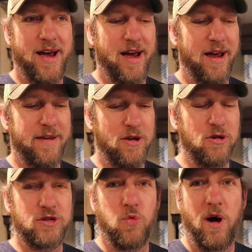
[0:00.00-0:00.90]
I
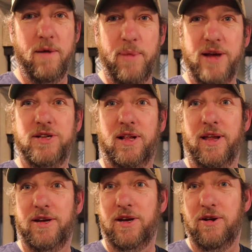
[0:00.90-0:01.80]
used one
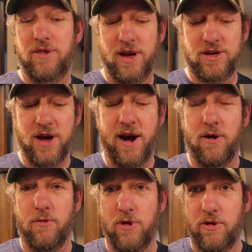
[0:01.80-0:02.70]
basically to do the
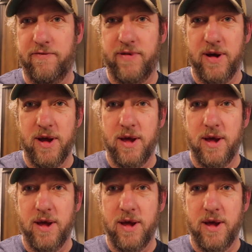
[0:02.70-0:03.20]
entire roof,